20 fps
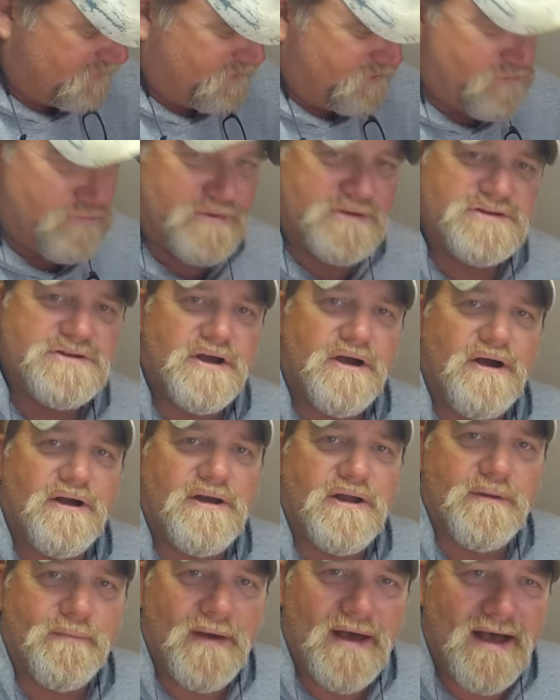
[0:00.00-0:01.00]
who was
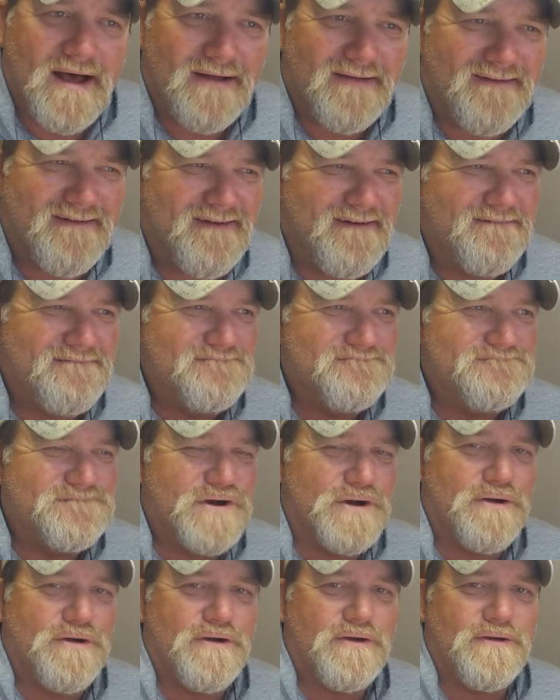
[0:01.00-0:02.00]
talking about
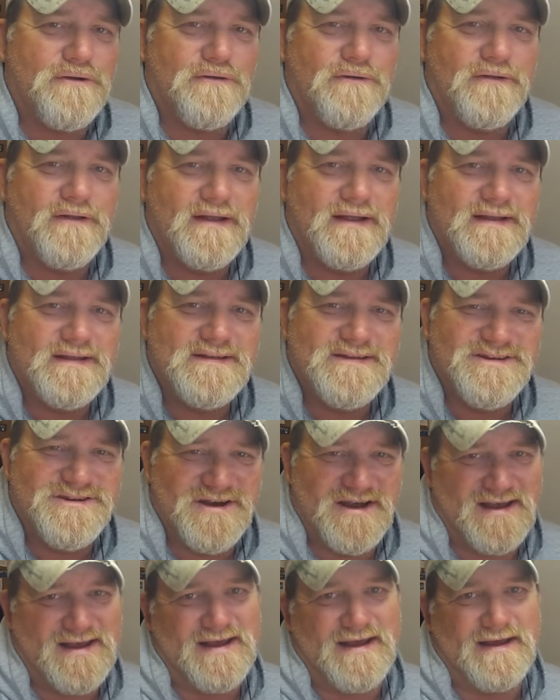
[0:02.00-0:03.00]
vertical
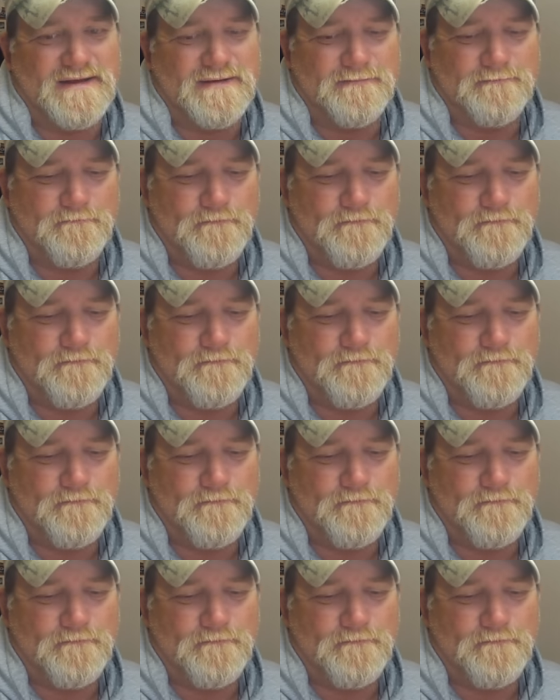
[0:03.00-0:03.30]
jigging.